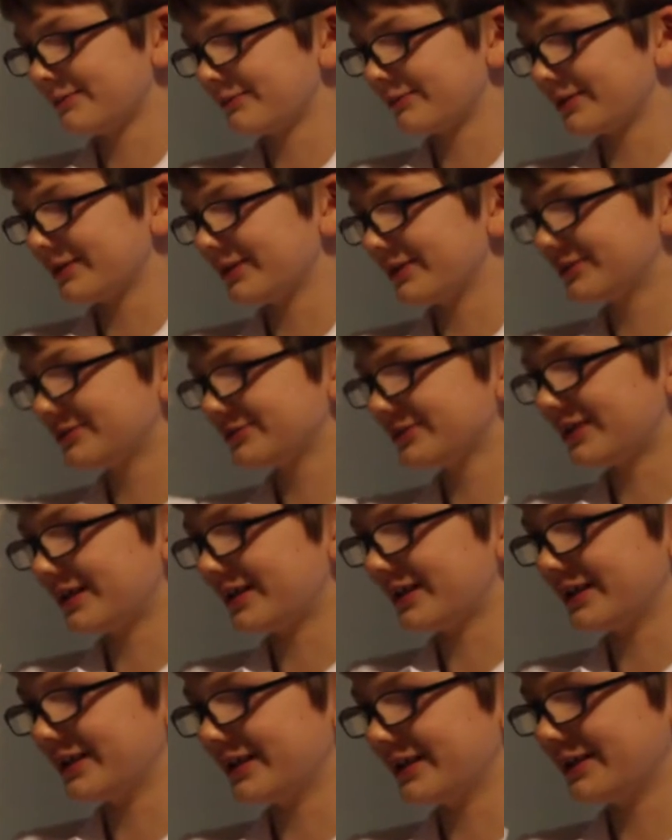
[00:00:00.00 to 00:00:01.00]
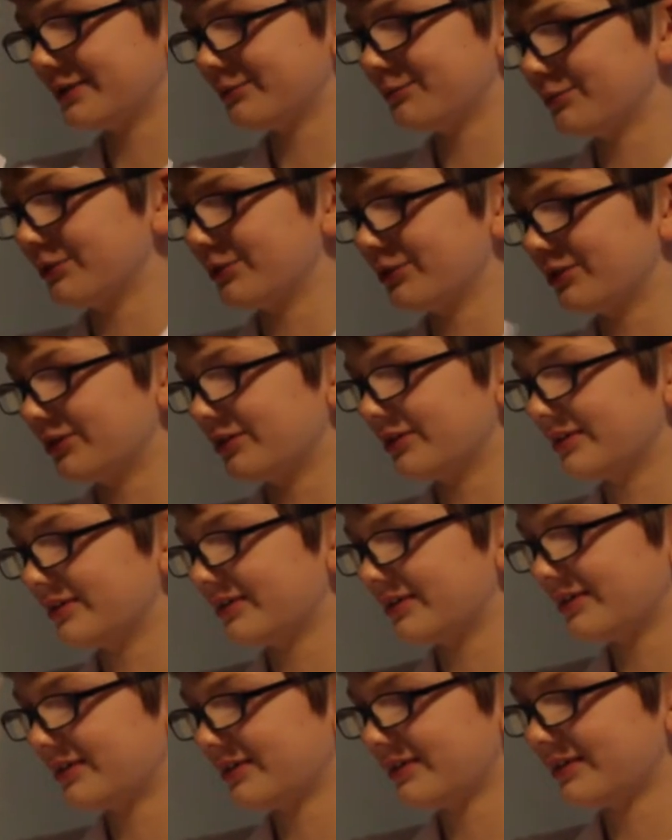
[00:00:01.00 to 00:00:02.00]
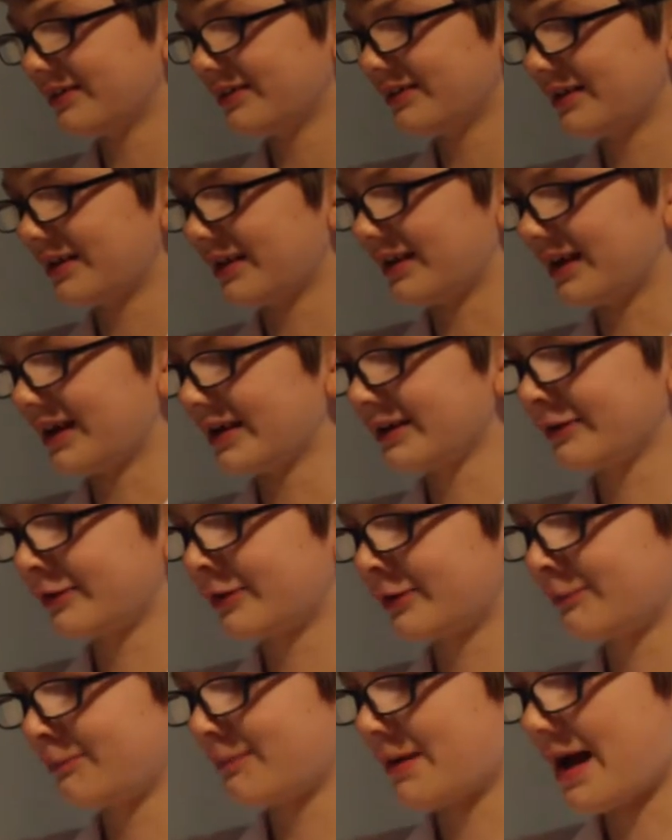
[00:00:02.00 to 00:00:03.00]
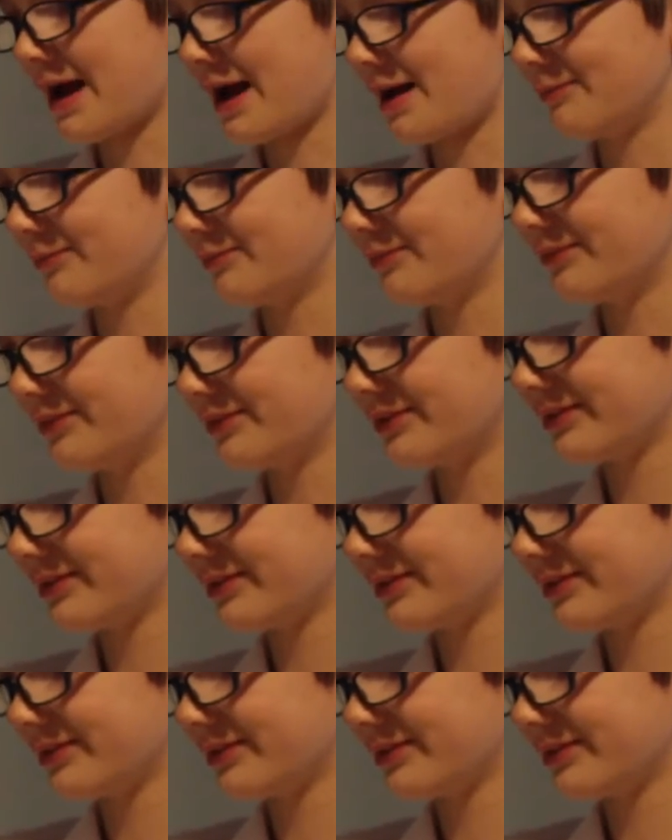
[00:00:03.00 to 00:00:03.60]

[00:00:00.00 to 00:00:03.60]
I'm gonna try it, but I like spam,